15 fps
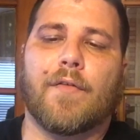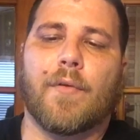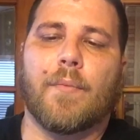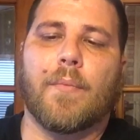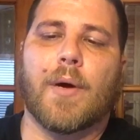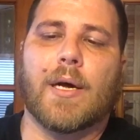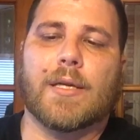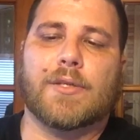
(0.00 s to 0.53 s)
for
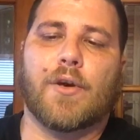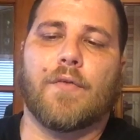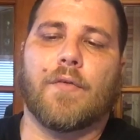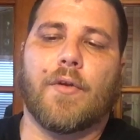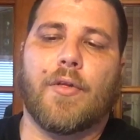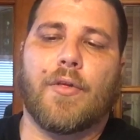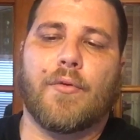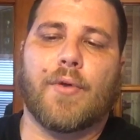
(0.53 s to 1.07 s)
months
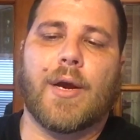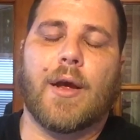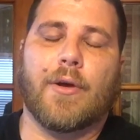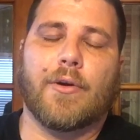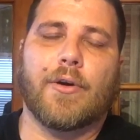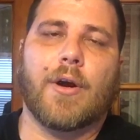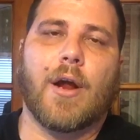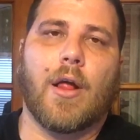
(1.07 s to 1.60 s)
over
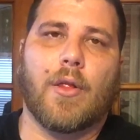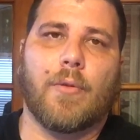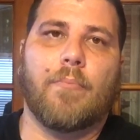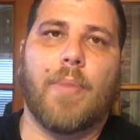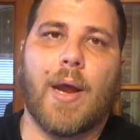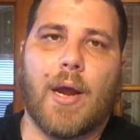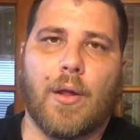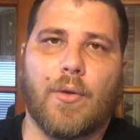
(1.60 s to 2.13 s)
$300
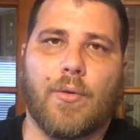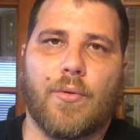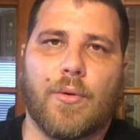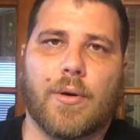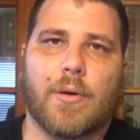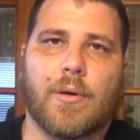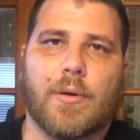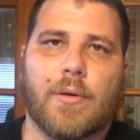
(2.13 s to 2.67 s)
bail
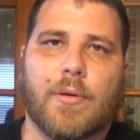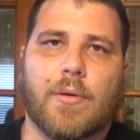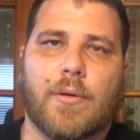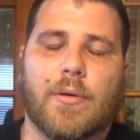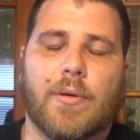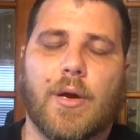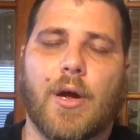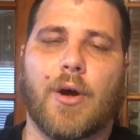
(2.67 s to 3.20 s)
order.
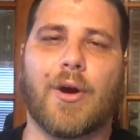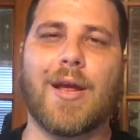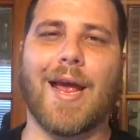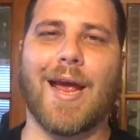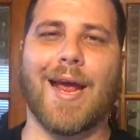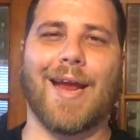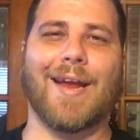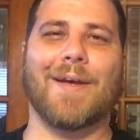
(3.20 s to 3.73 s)

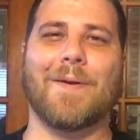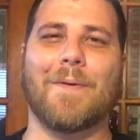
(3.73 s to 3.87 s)
Okay.